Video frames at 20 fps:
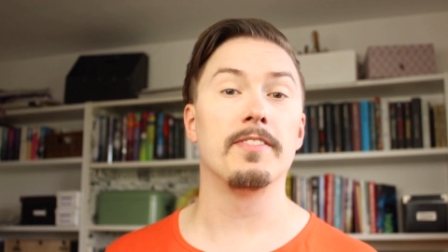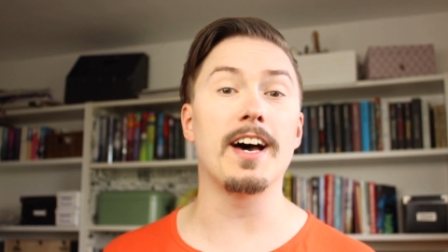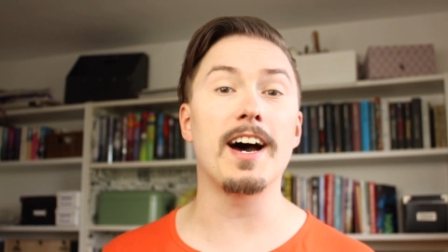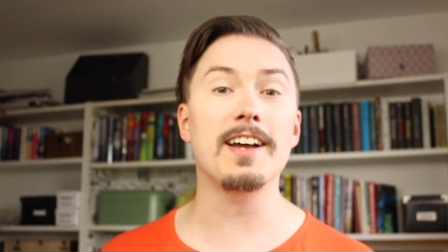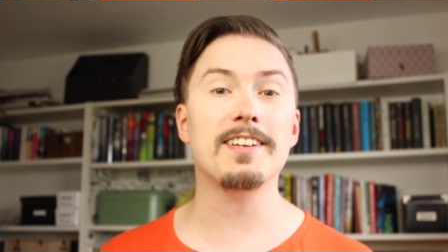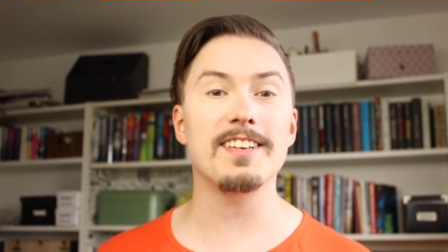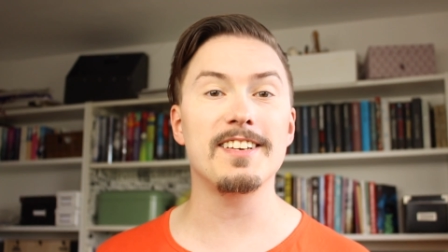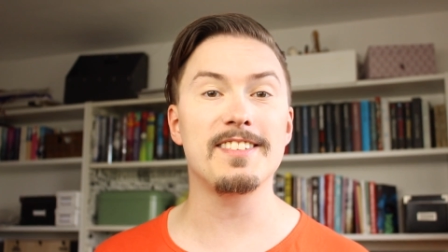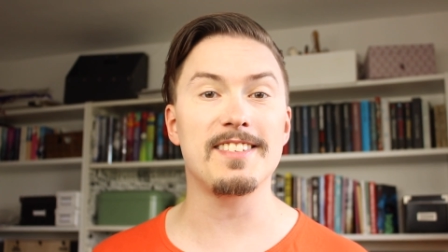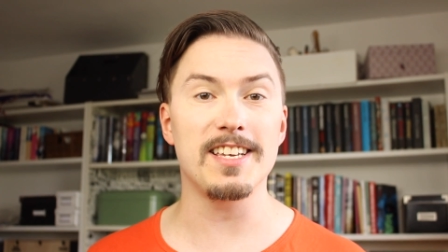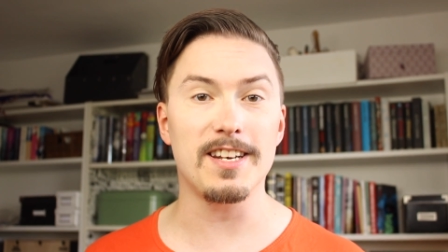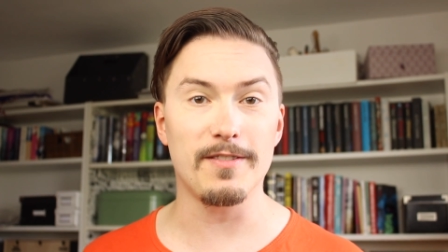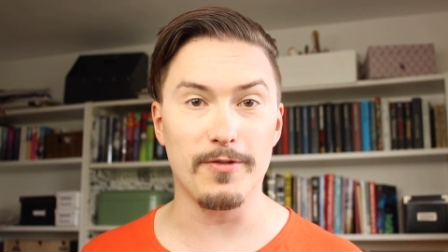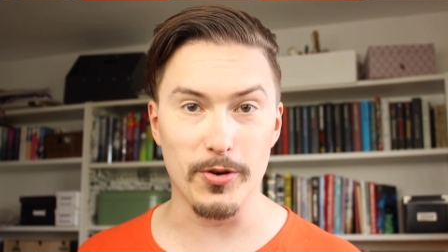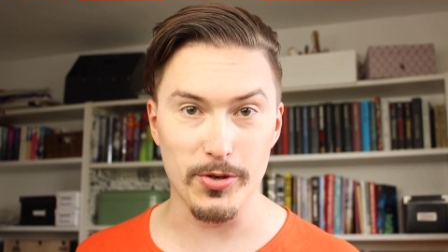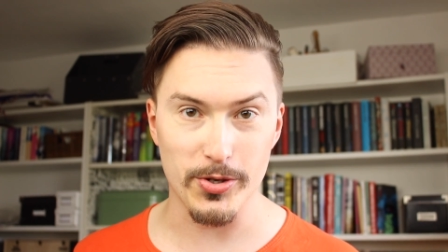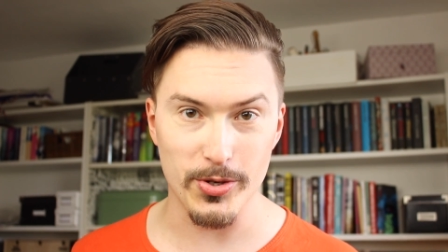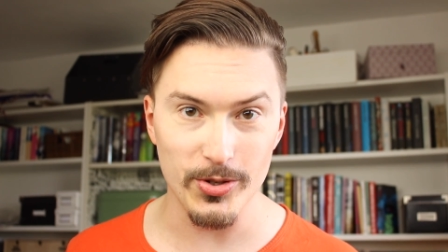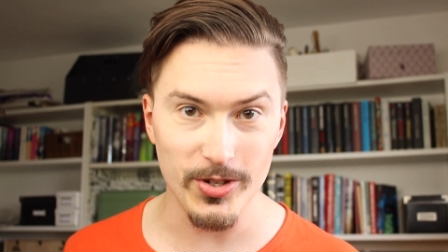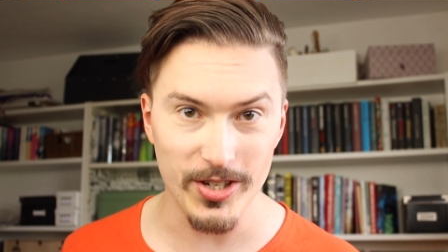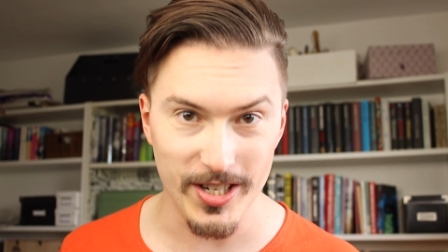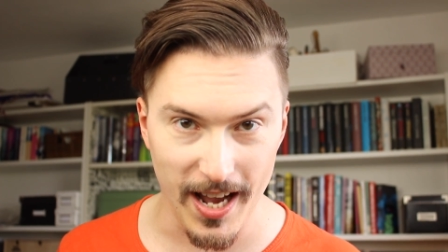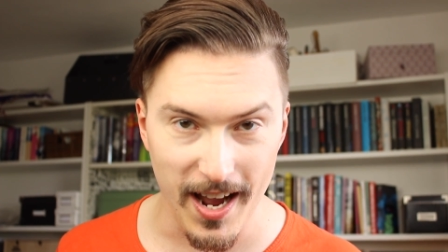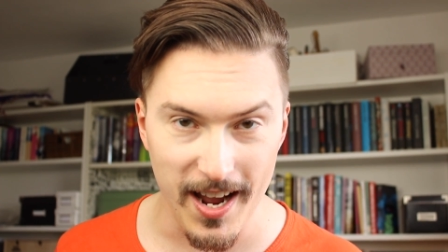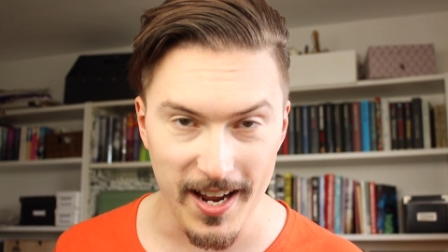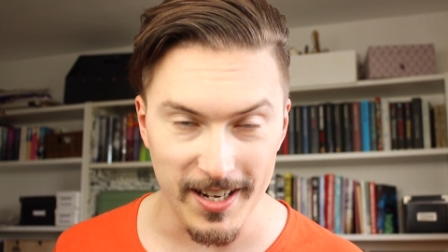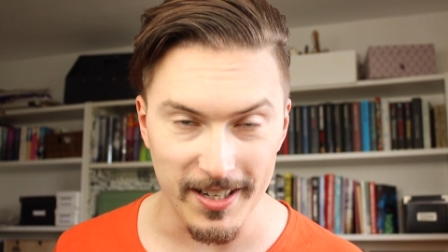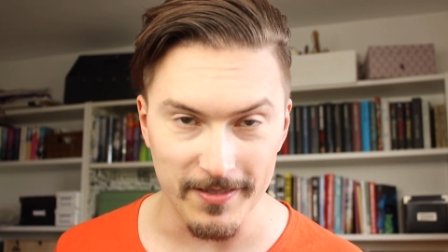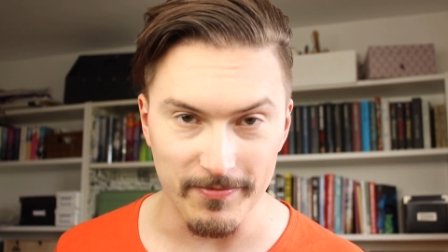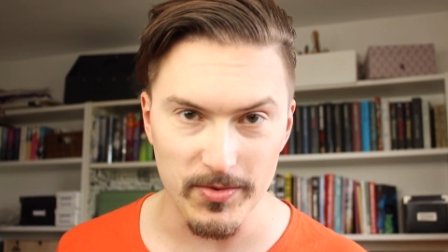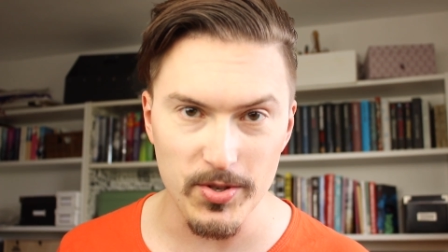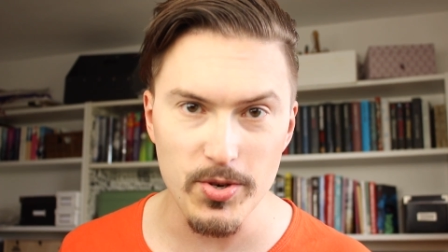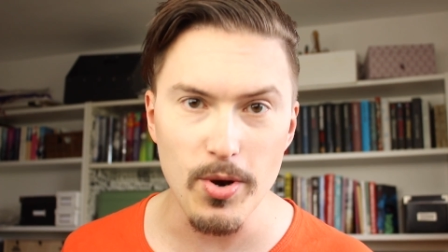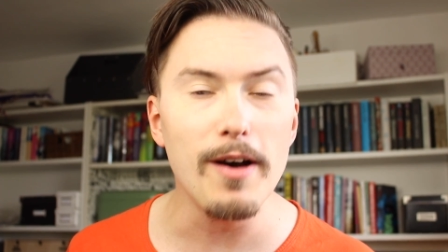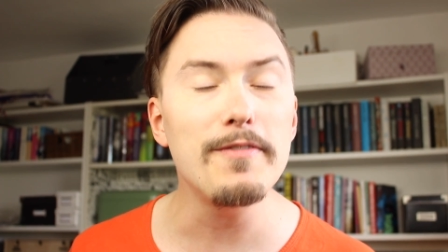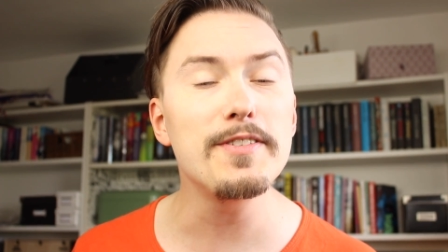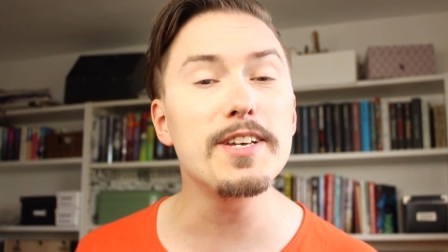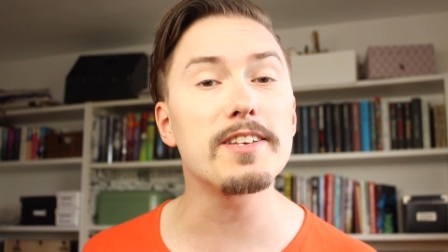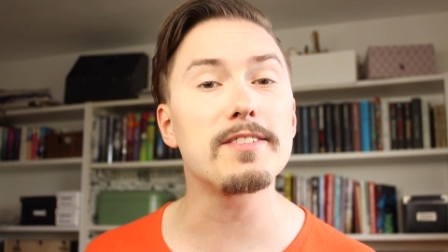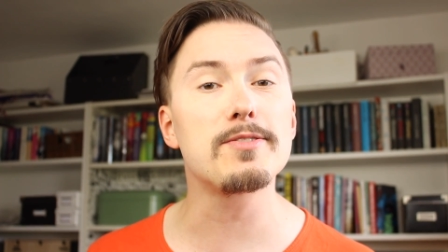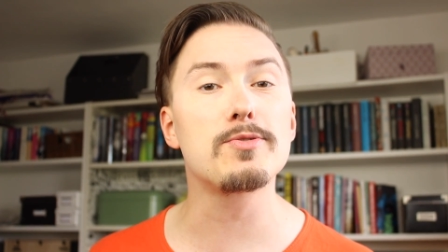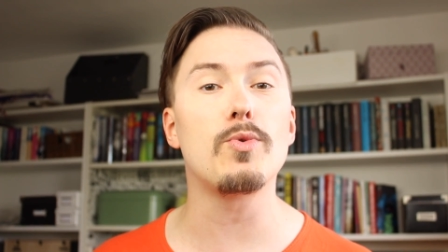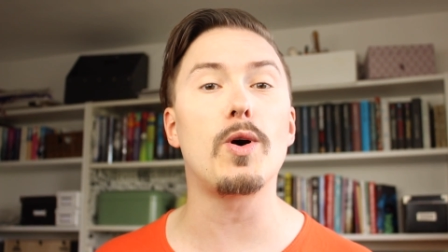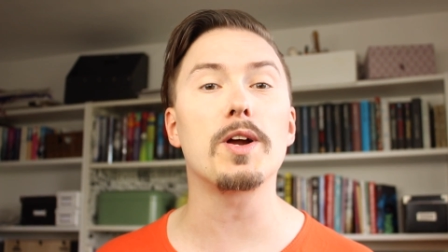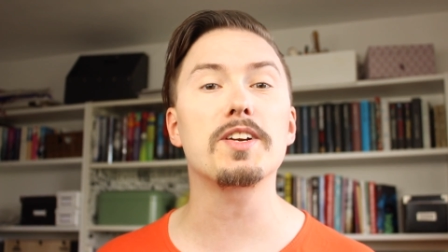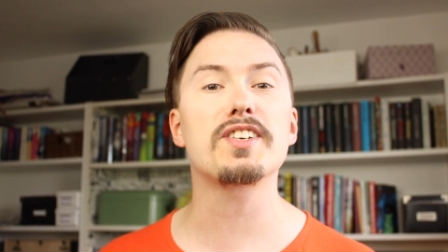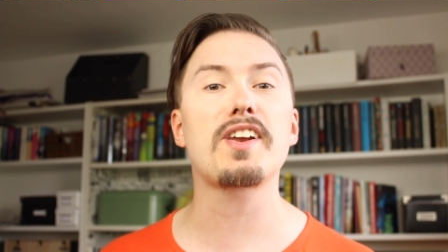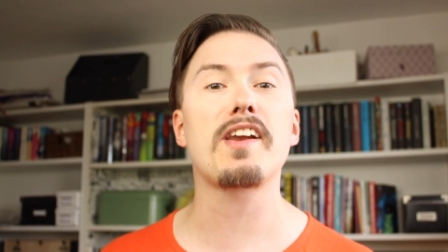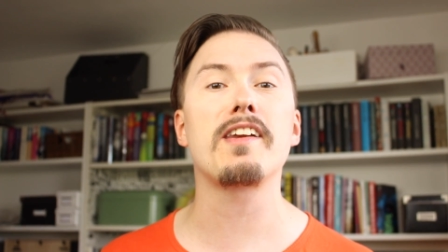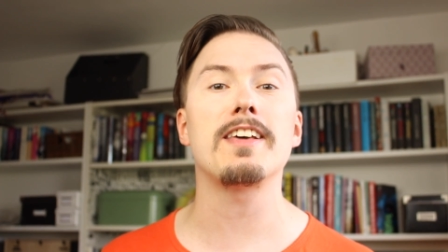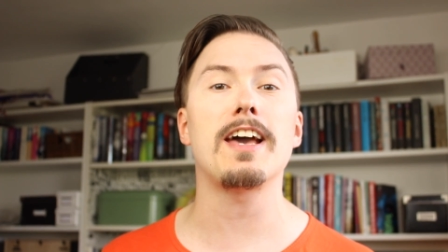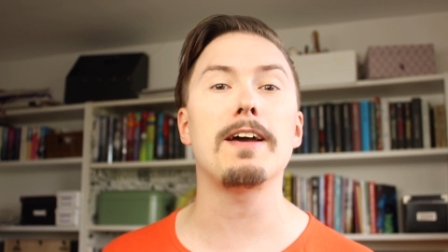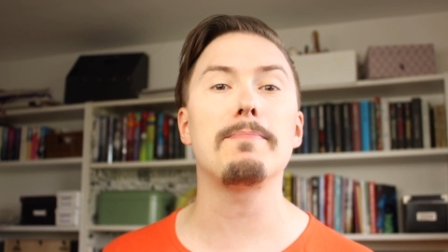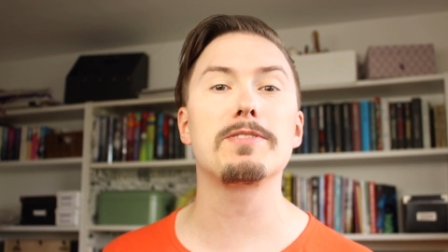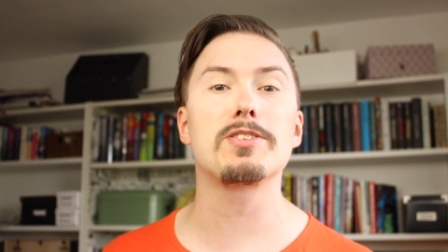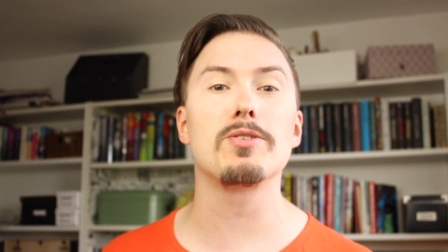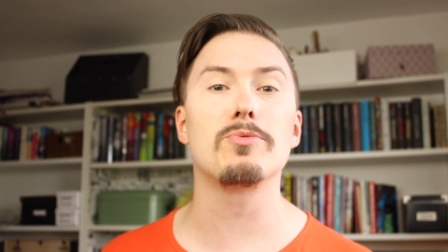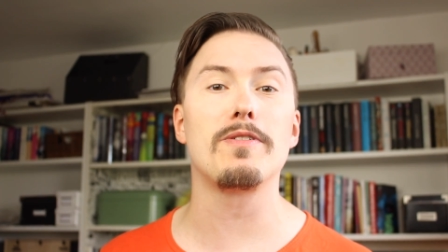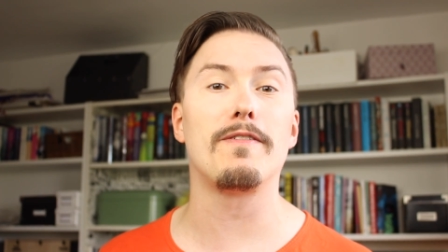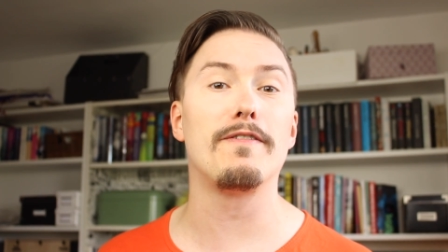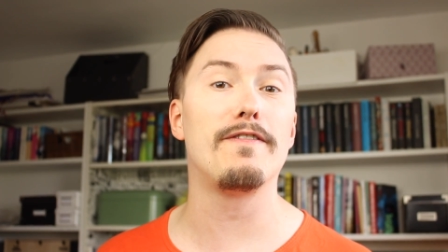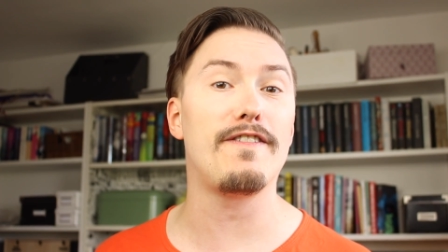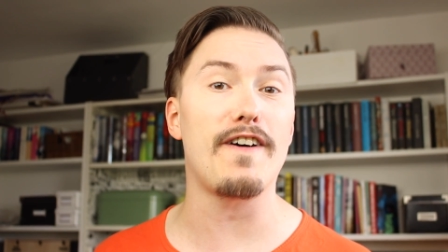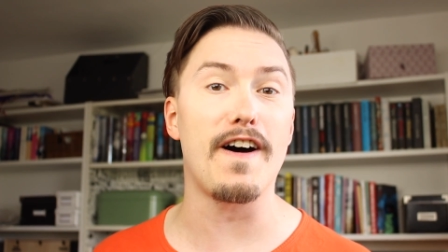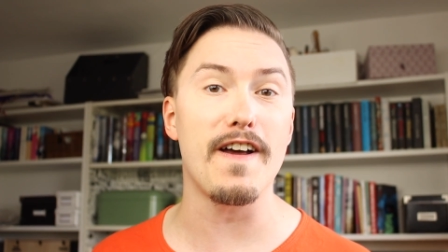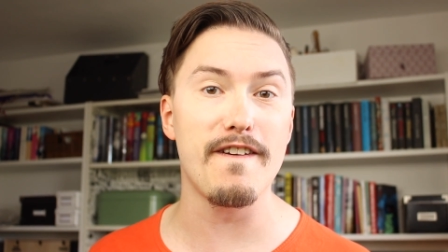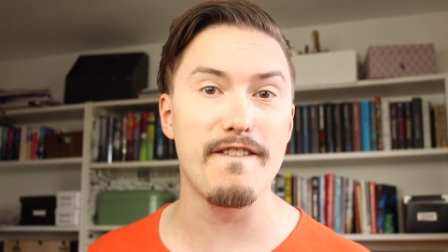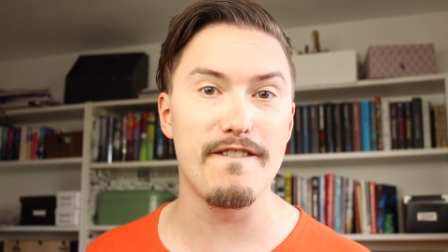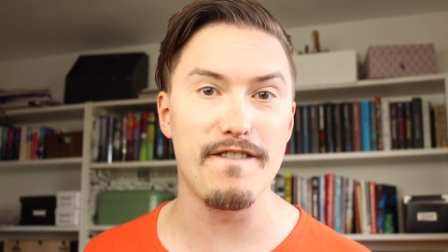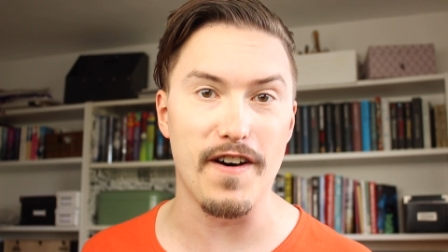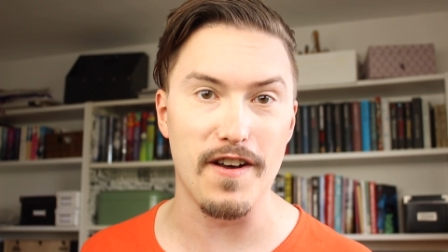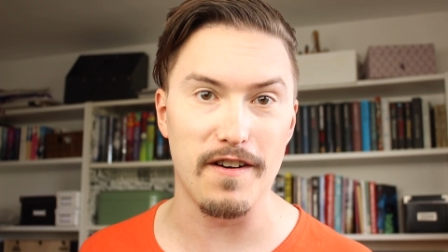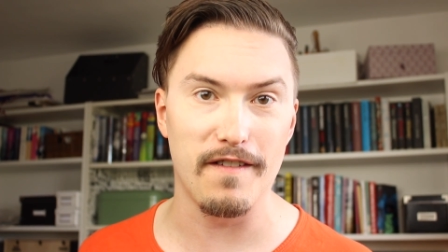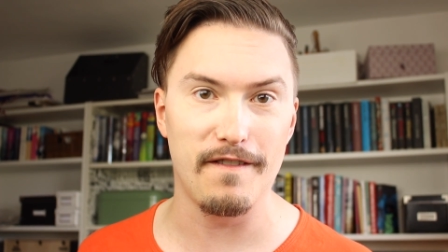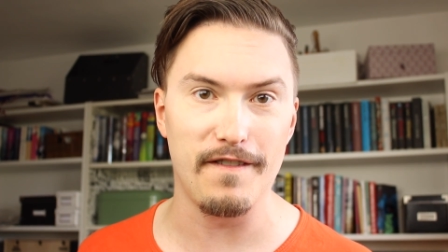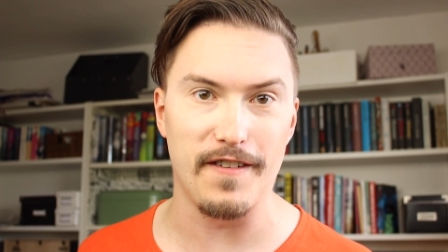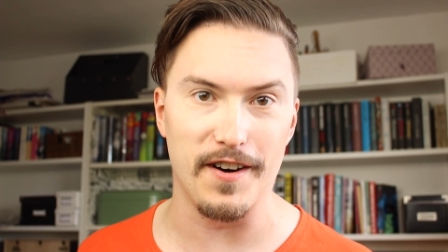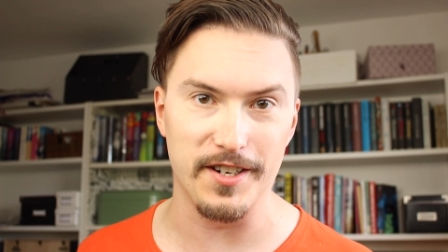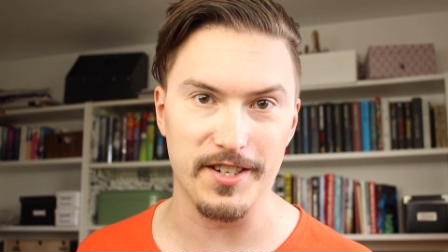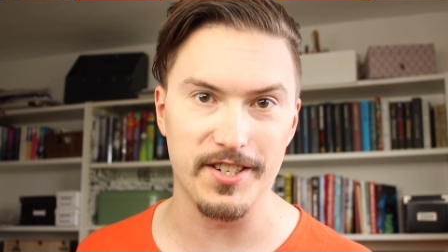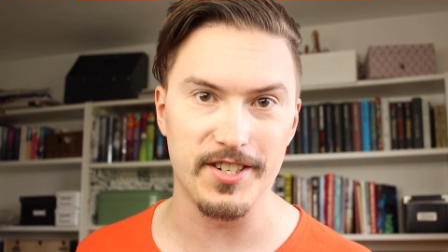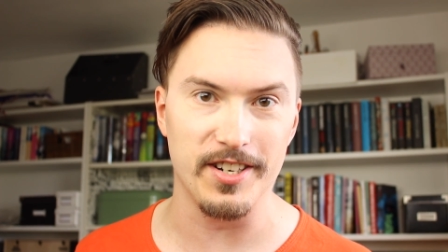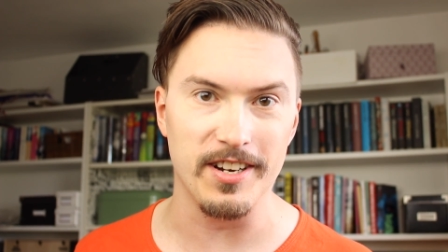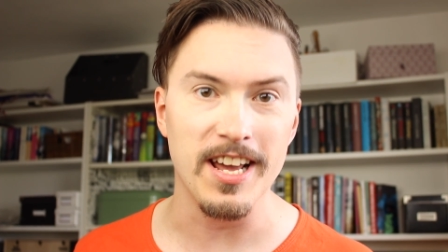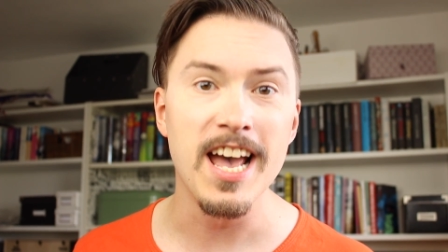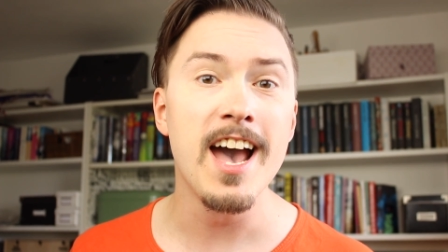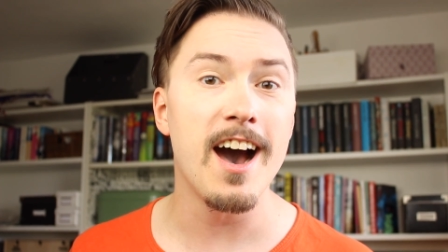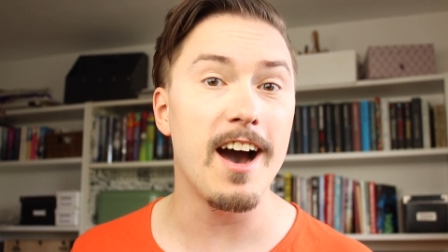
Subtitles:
That is it for today. You have just watched an episode of Fun Function.